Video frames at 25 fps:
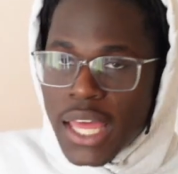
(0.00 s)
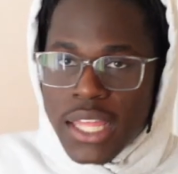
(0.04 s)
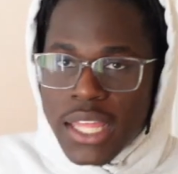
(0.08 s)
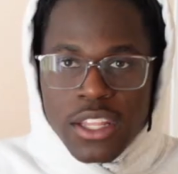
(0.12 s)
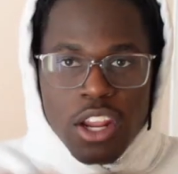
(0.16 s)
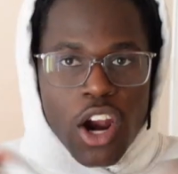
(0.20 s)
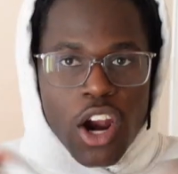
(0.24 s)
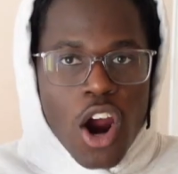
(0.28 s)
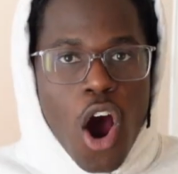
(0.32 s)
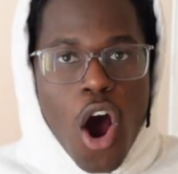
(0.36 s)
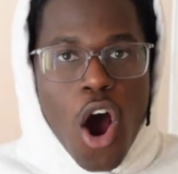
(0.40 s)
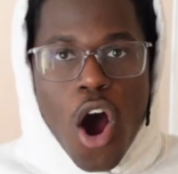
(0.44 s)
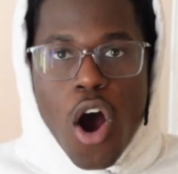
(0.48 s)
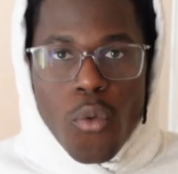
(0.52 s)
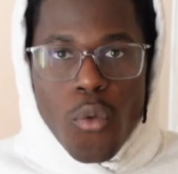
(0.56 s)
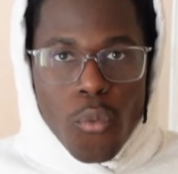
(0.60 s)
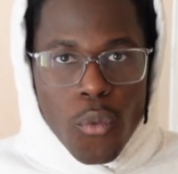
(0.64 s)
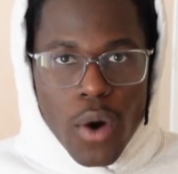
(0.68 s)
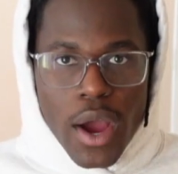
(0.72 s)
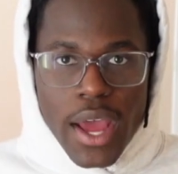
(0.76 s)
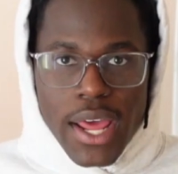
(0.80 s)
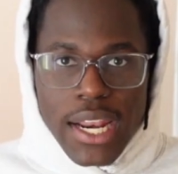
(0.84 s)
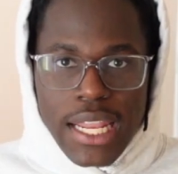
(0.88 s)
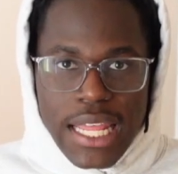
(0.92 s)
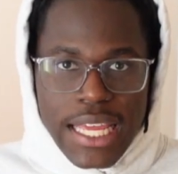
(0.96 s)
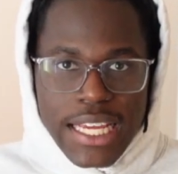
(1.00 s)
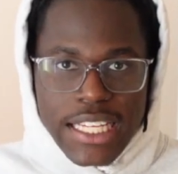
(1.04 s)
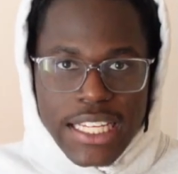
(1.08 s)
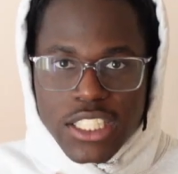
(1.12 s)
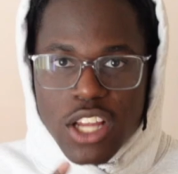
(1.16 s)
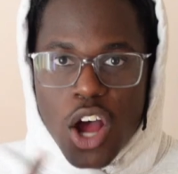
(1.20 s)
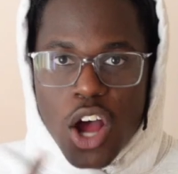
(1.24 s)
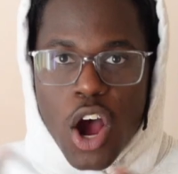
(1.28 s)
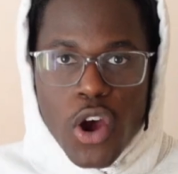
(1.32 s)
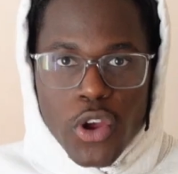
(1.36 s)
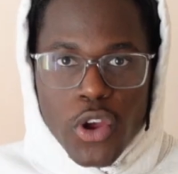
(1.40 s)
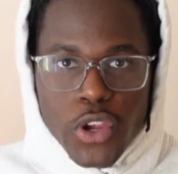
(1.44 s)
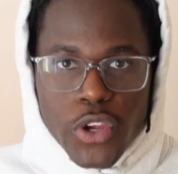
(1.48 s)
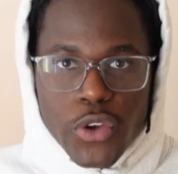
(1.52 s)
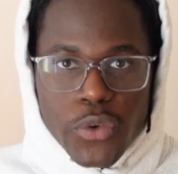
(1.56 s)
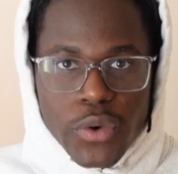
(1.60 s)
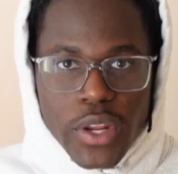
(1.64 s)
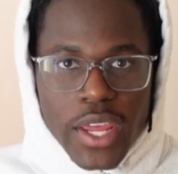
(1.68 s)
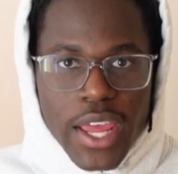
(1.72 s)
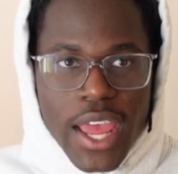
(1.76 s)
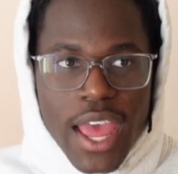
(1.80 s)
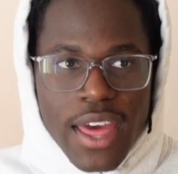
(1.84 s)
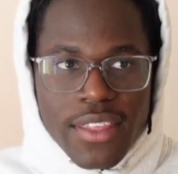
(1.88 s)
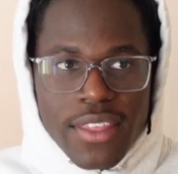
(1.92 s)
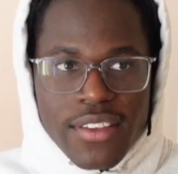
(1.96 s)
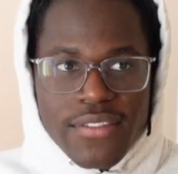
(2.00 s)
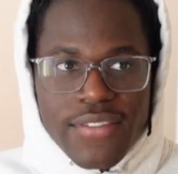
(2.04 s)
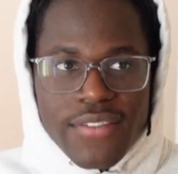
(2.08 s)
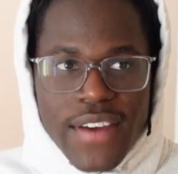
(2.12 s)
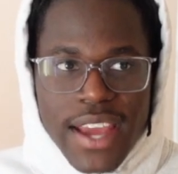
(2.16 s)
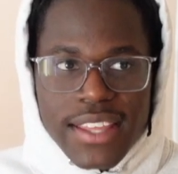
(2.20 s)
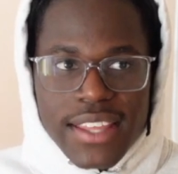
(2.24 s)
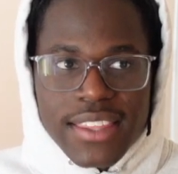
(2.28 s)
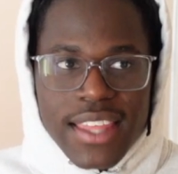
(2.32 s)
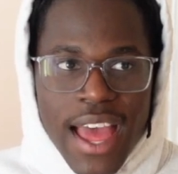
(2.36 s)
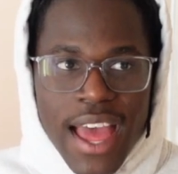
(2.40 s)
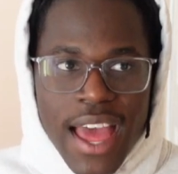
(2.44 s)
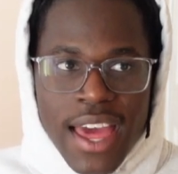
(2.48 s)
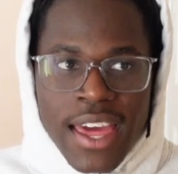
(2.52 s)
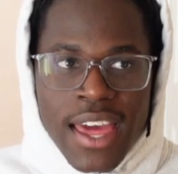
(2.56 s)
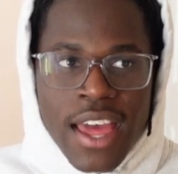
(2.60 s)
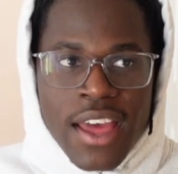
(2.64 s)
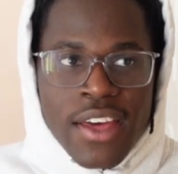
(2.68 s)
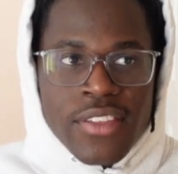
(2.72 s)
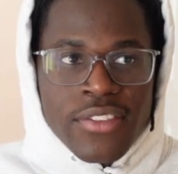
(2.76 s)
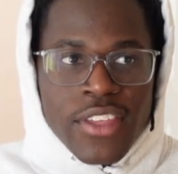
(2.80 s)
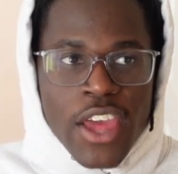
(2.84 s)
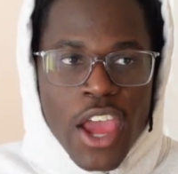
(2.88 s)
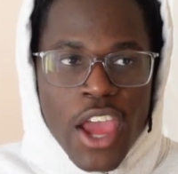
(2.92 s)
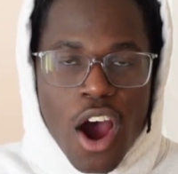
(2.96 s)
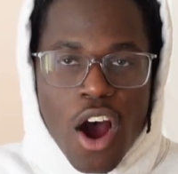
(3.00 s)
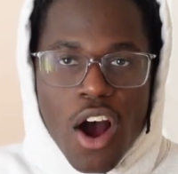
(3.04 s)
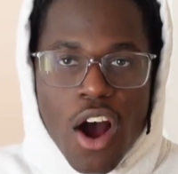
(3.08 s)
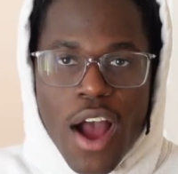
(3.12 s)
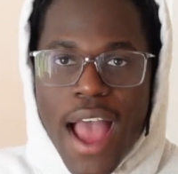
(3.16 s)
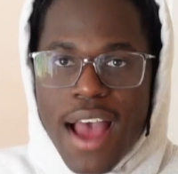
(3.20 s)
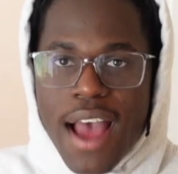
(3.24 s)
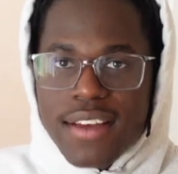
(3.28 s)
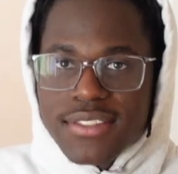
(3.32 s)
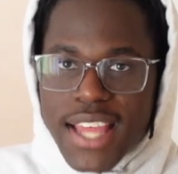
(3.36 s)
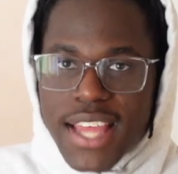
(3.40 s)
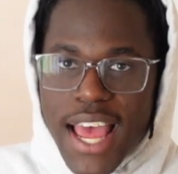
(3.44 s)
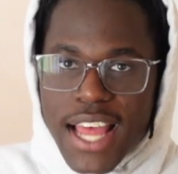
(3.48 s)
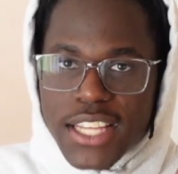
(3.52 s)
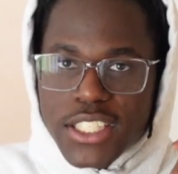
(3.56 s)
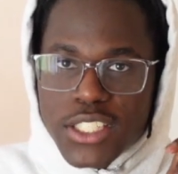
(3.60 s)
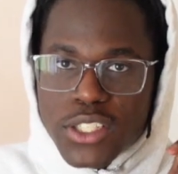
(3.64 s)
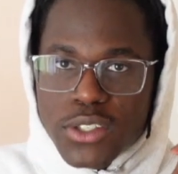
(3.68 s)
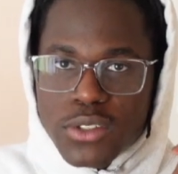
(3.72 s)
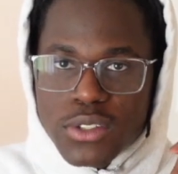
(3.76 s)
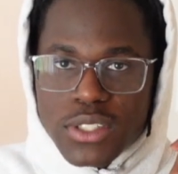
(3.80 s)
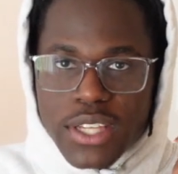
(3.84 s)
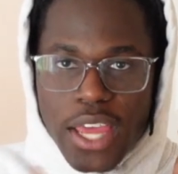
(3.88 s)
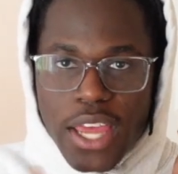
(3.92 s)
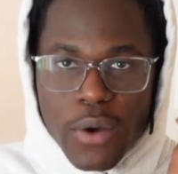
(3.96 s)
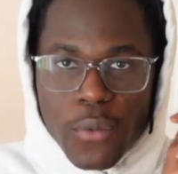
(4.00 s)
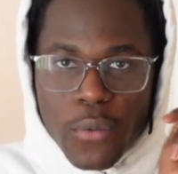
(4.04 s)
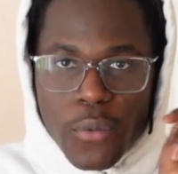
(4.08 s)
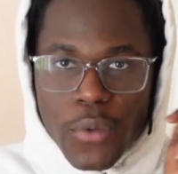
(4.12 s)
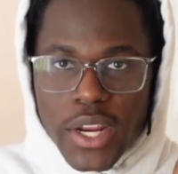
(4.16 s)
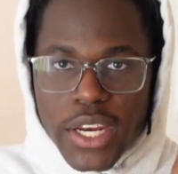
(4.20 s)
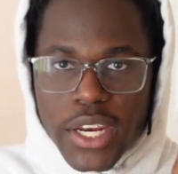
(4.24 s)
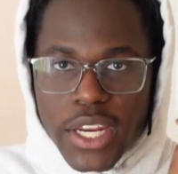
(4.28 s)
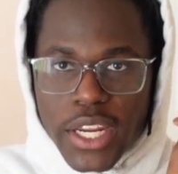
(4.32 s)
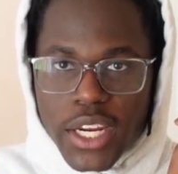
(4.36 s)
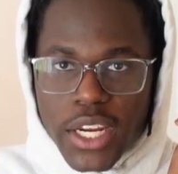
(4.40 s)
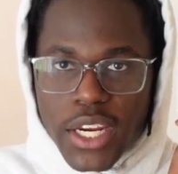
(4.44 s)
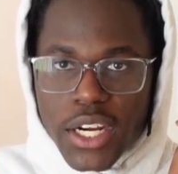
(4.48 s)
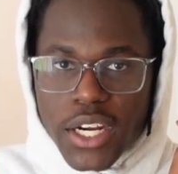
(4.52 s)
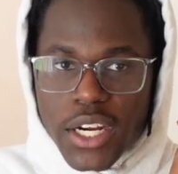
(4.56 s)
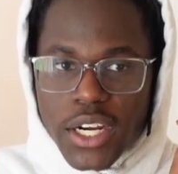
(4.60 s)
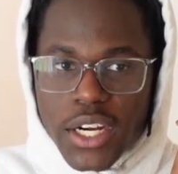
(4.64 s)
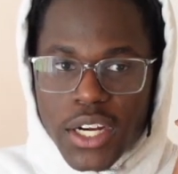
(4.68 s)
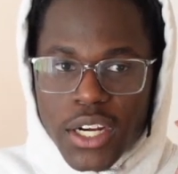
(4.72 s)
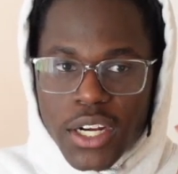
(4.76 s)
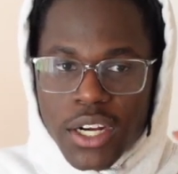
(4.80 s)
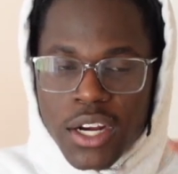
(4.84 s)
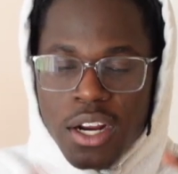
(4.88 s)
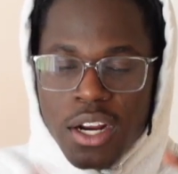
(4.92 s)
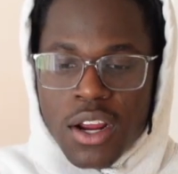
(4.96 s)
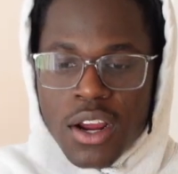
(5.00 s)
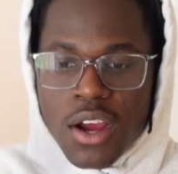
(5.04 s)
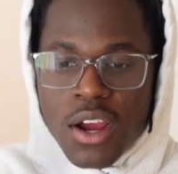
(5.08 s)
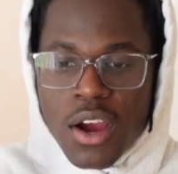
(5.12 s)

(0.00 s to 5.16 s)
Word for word: they're all one like it's all unit and the fact that they all have tattoos like one here